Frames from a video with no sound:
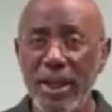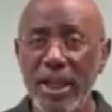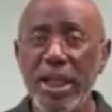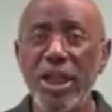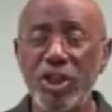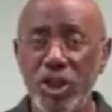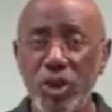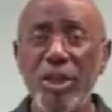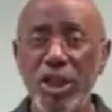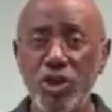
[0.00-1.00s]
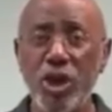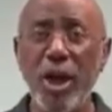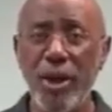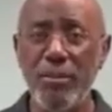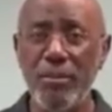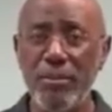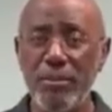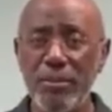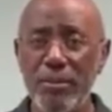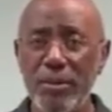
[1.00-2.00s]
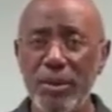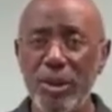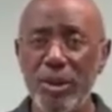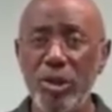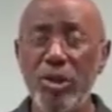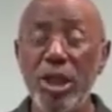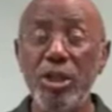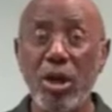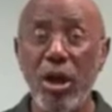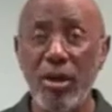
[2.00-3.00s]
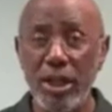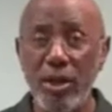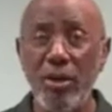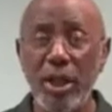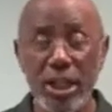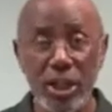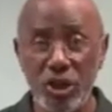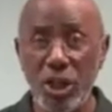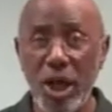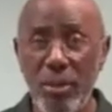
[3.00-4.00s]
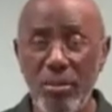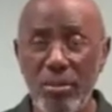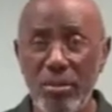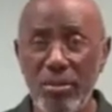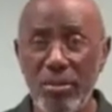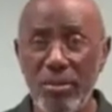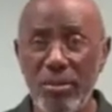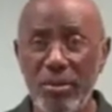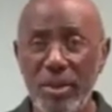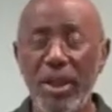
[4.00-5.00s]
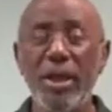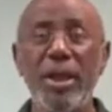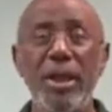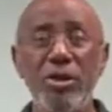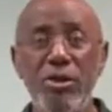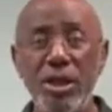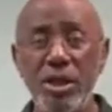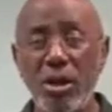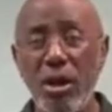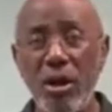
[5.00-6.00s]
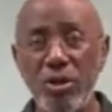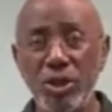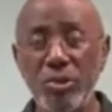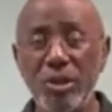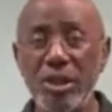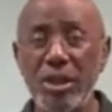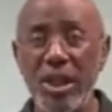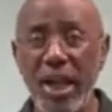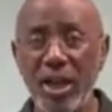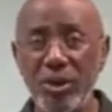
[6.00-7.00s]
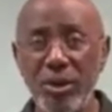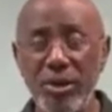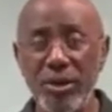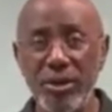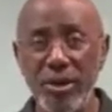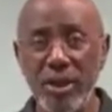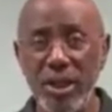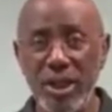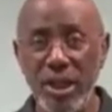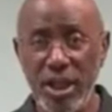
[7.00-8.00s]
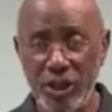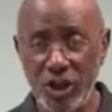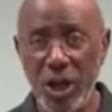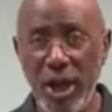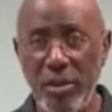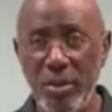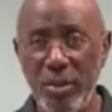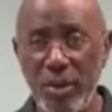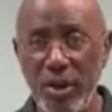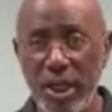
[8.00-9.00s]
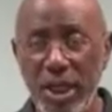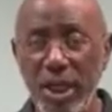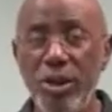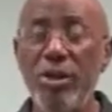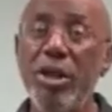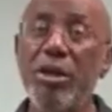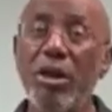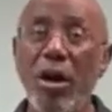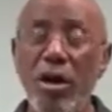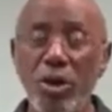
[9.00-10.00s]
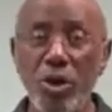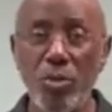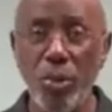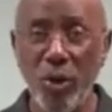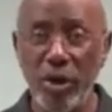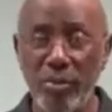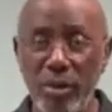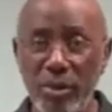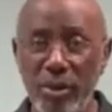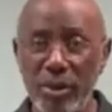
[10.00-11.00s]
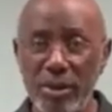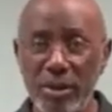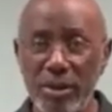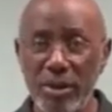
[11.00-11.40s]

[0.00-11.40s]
He needs to do his job. You need to call him on his job. You need to call Superintendent Hathorn on his job. You need to call your board members.